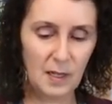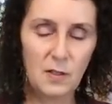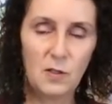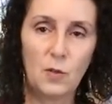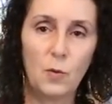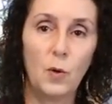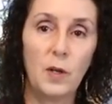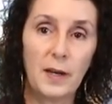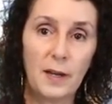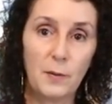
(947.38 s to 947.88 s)

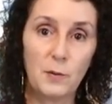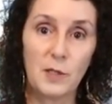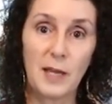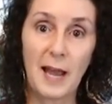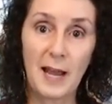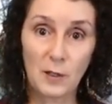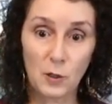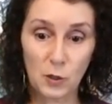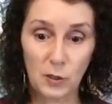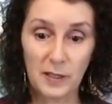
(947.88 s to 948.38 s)
So what I was
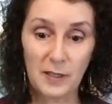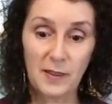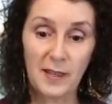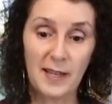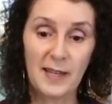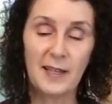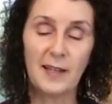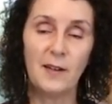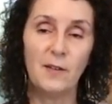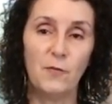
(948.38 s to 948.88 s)
actually
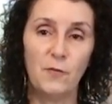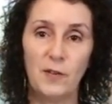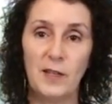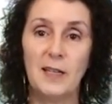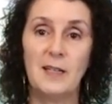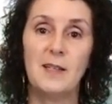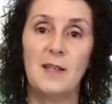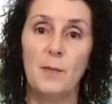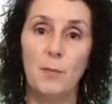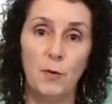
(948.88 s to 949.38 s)
thinking of
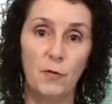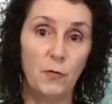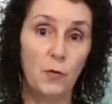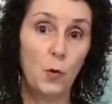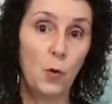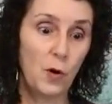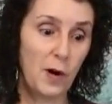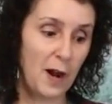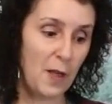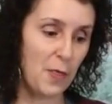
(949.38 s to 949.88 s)
fixing
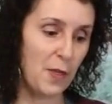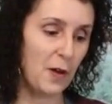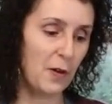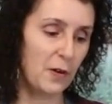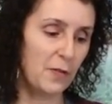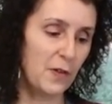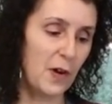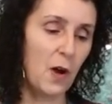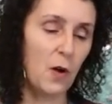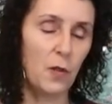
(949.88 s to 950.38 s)
before I thought
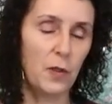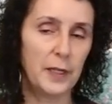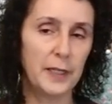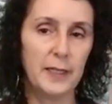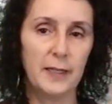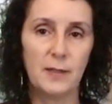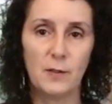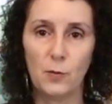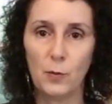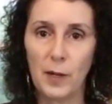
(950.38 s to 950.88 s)
of all
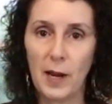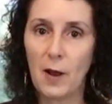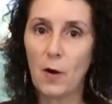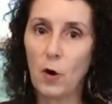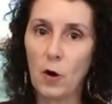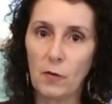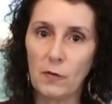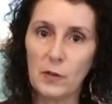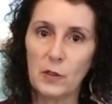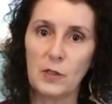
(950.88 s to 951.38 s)
this, when I
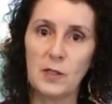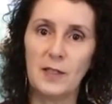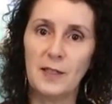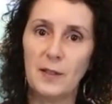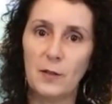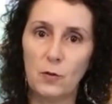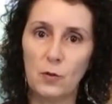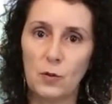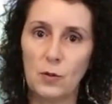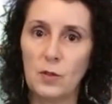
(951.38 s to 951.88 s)
harvested
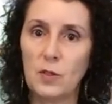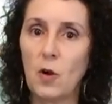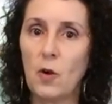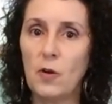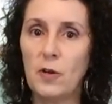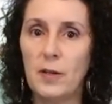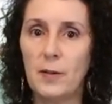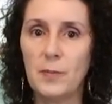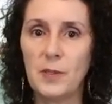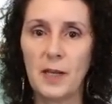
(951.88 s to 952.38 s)
those
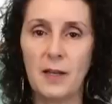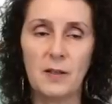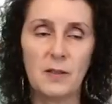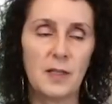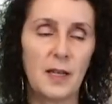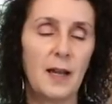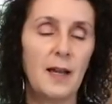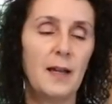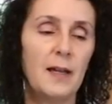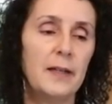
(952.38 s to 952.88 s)
turnips
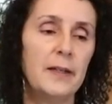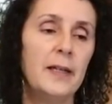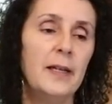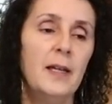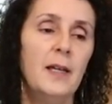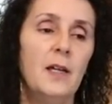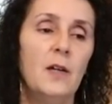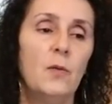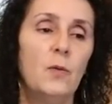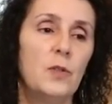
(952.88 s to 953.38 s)
outside,
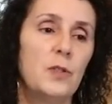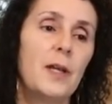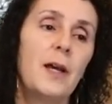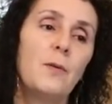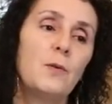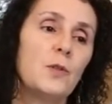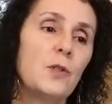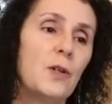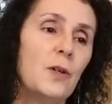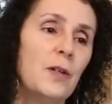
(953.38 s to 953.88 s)
was I
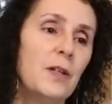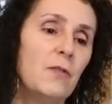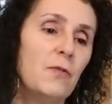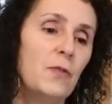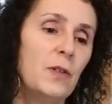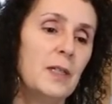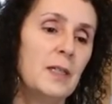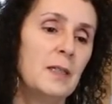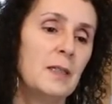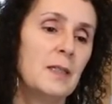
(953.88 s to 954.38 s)
was going to
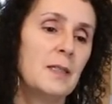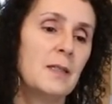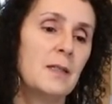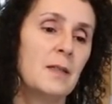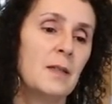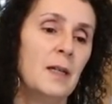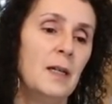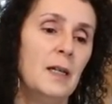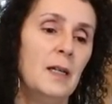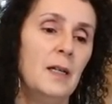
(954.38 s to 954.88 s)

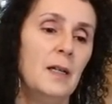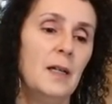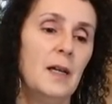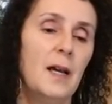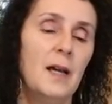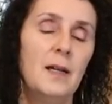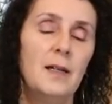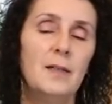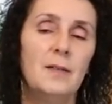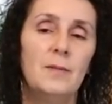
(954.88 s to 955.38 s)
fix
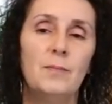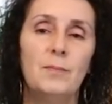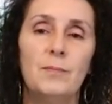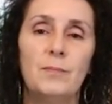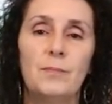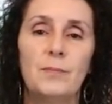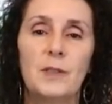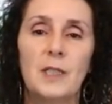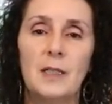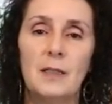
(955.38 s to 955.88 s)
um,
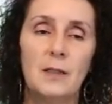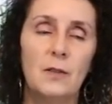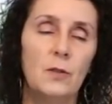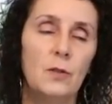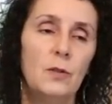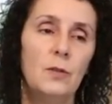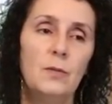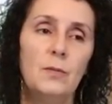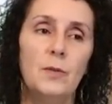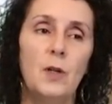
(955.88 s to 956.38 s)

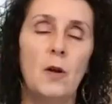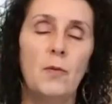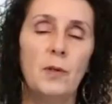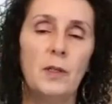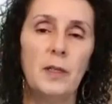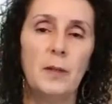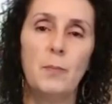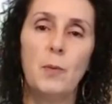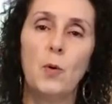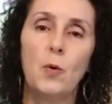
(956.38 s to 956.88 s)
little, not
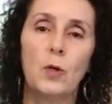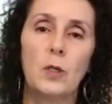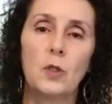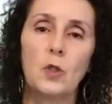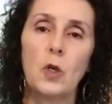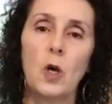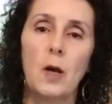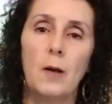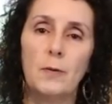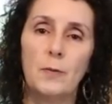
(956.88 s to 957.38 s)
really pork
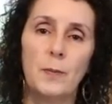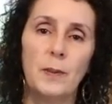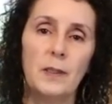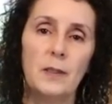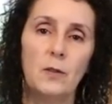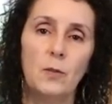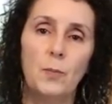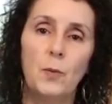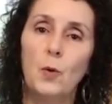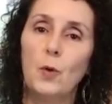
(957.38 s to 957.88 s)
chops, but
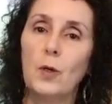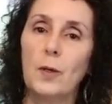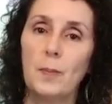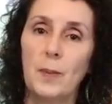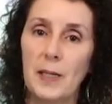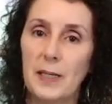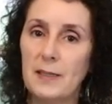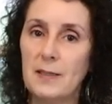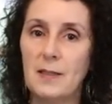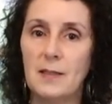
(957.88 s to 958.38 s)
little pork
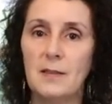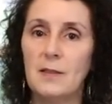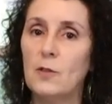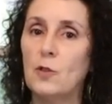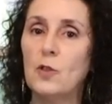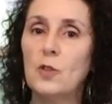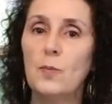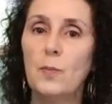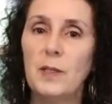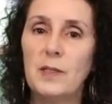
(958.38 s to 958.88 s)
pieces and
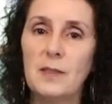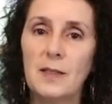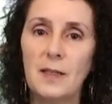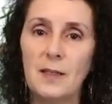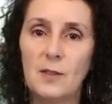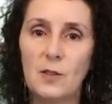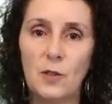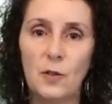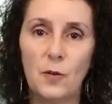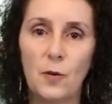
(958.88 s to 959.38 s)
just
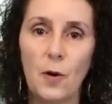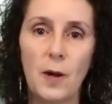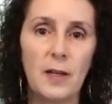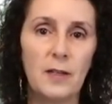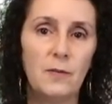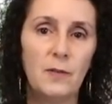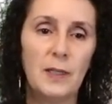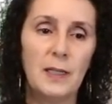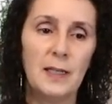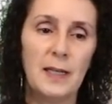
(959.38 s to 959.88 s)
biscuits and
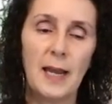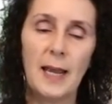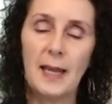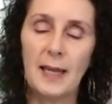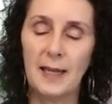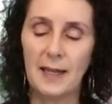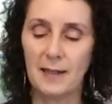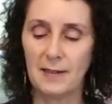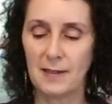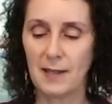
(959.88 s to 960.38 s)
gravy and
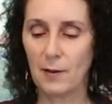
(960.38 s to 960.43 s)
eggs.